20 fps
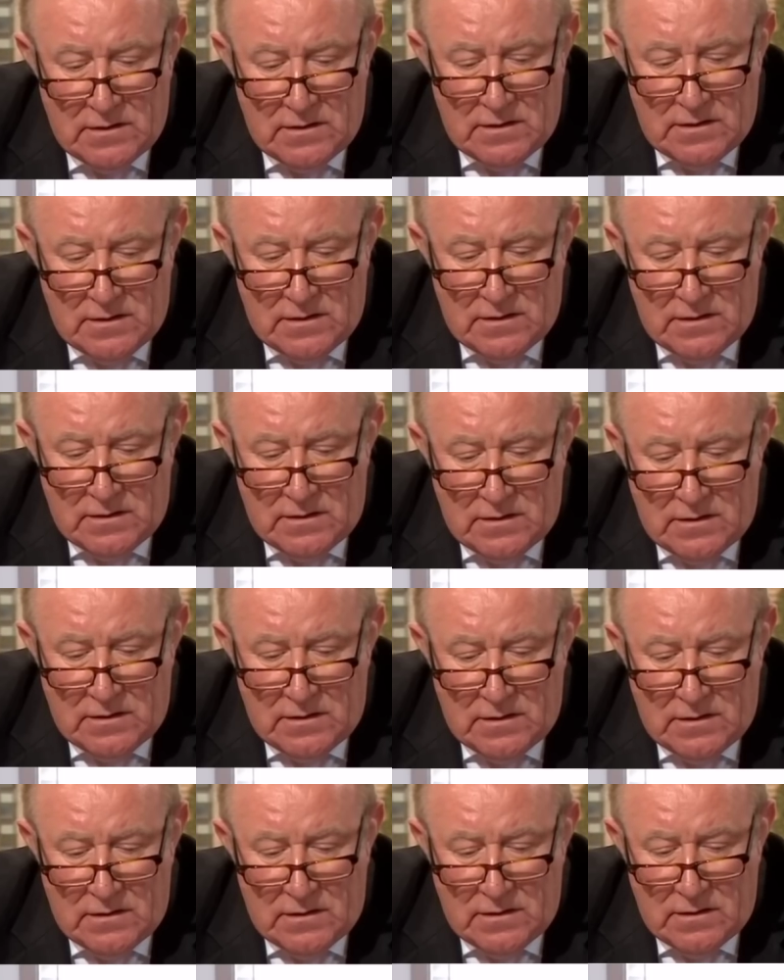
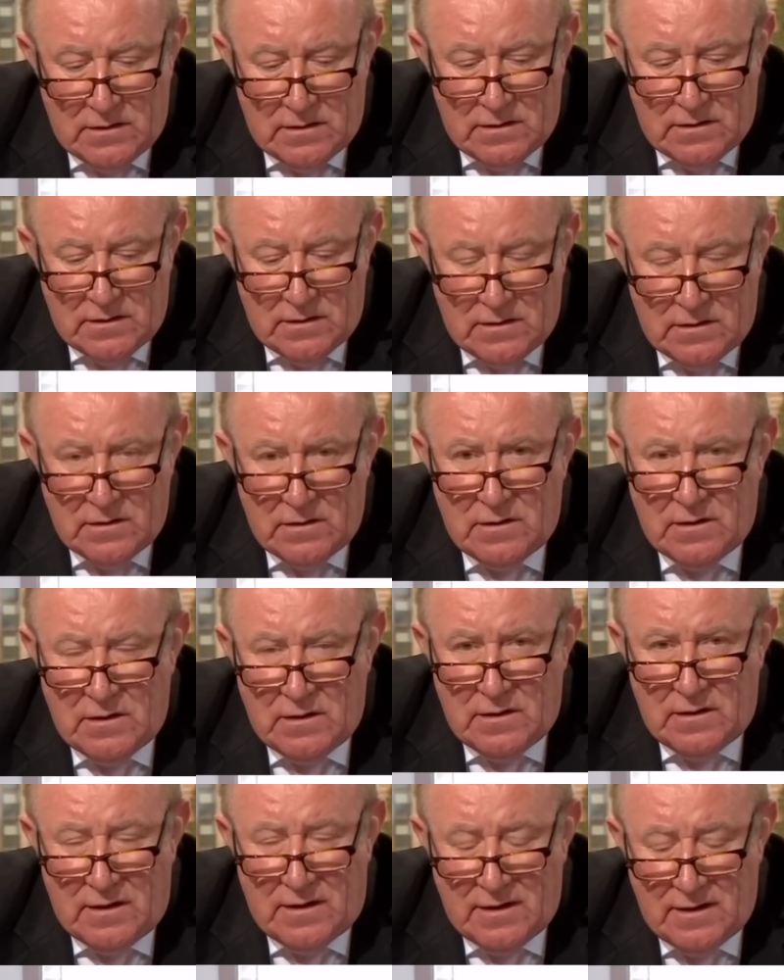
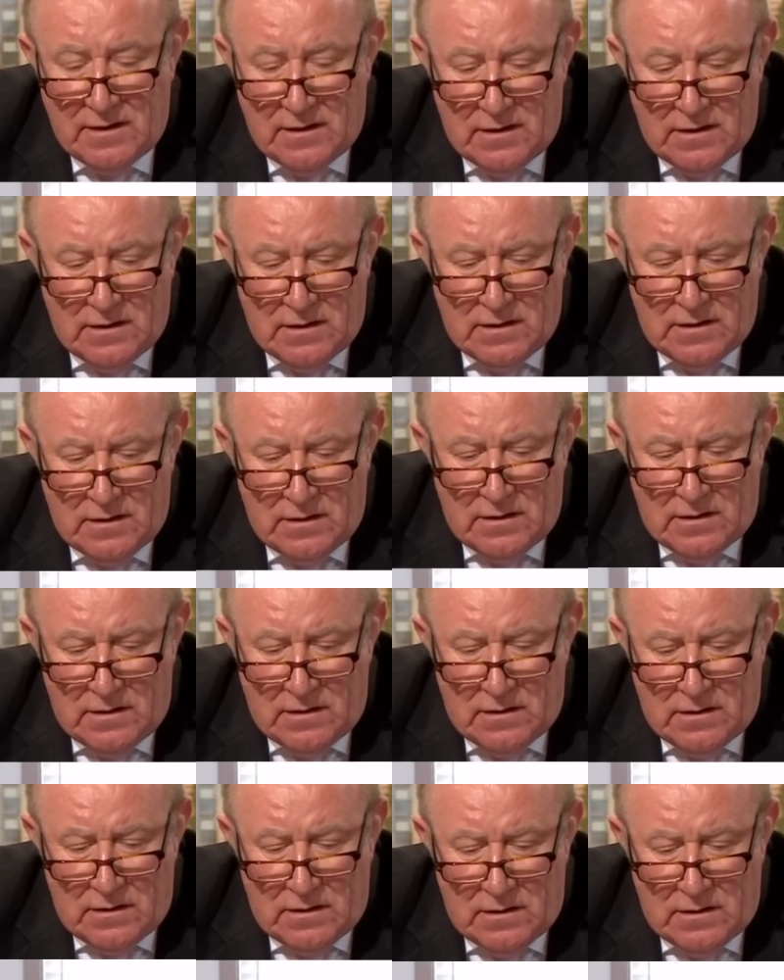(not speaking)